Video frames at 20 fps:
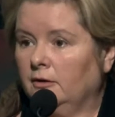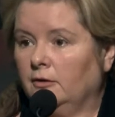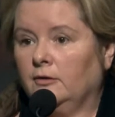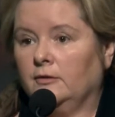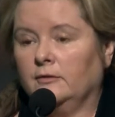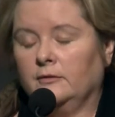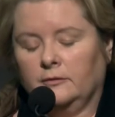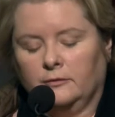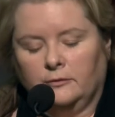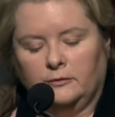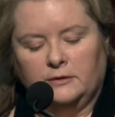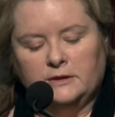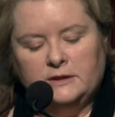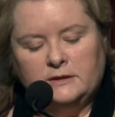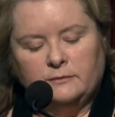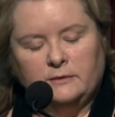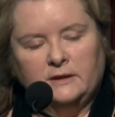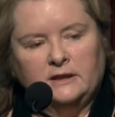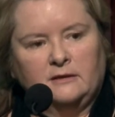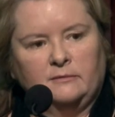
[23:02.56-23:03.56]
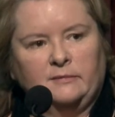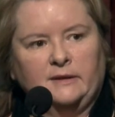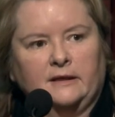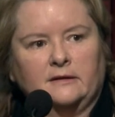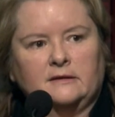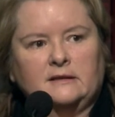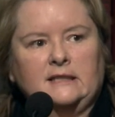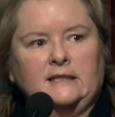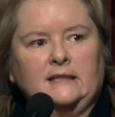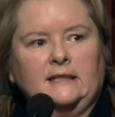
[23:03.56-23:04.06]
on all this week
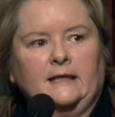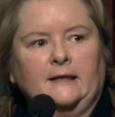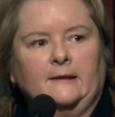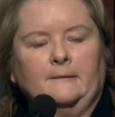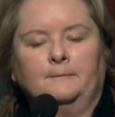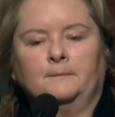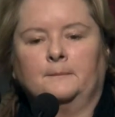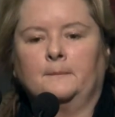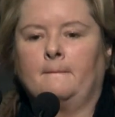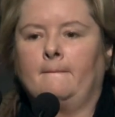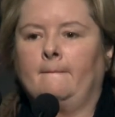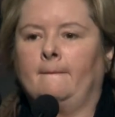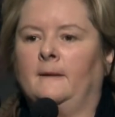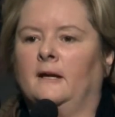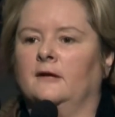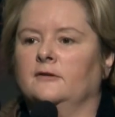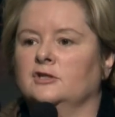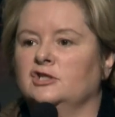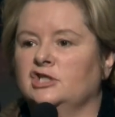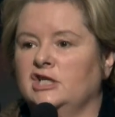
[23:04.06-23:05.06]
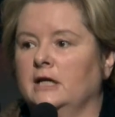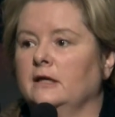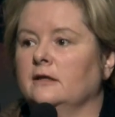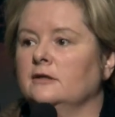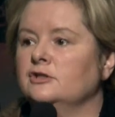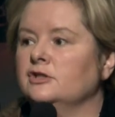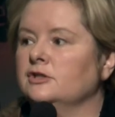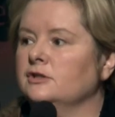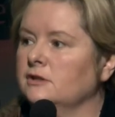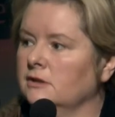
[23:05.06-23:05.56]
about the
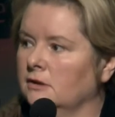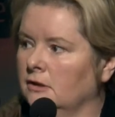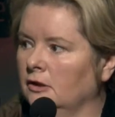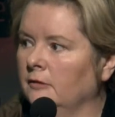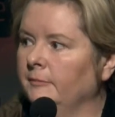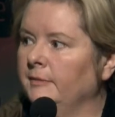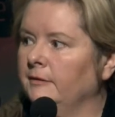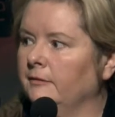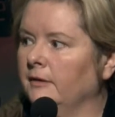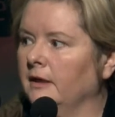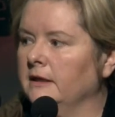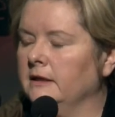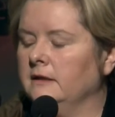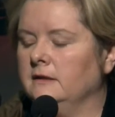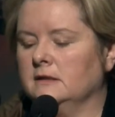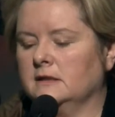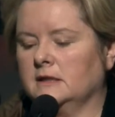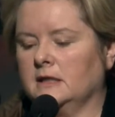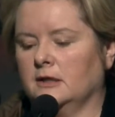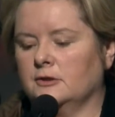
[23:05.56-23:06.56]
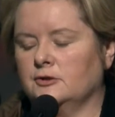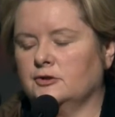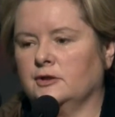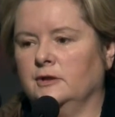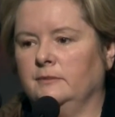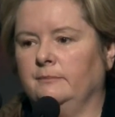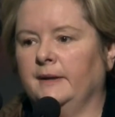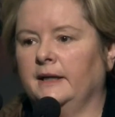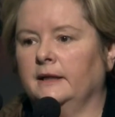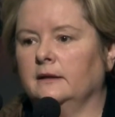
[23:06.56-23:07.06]
challenges to copyright in this country,
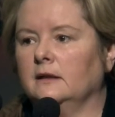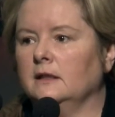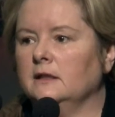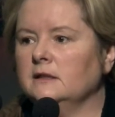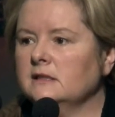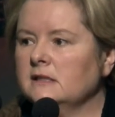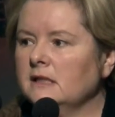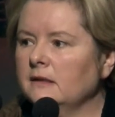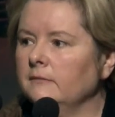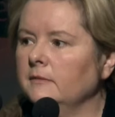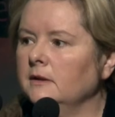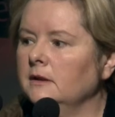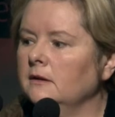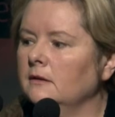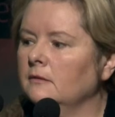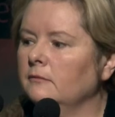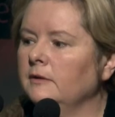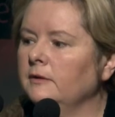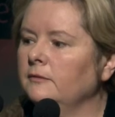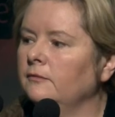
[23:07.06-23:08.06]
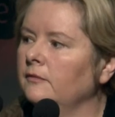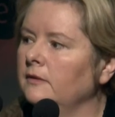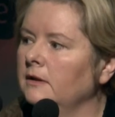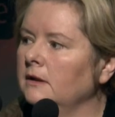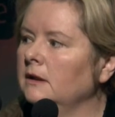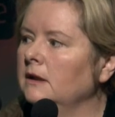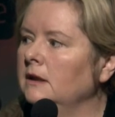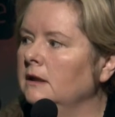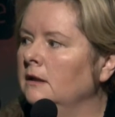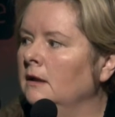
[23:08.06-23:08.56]
but it's something that we
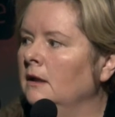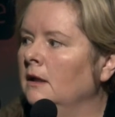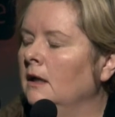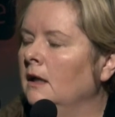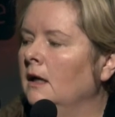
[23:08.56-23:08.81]
really,